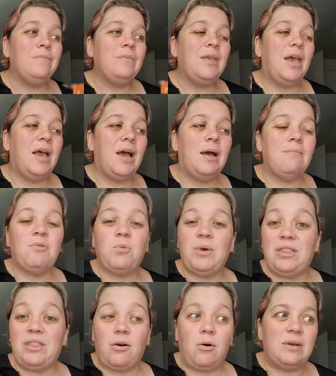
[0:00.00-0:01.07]

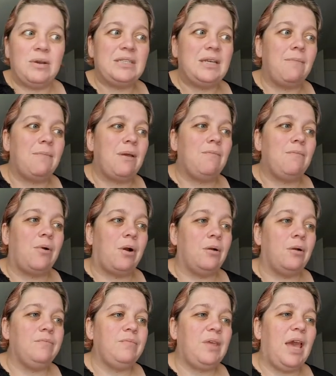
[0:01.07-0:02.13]
With Always Get My
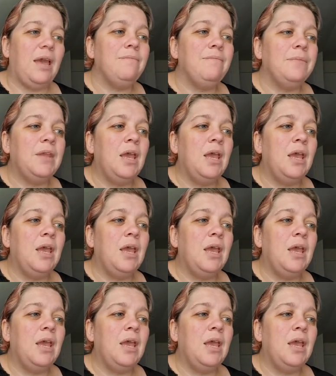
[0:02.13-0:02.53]
Bar. Okay.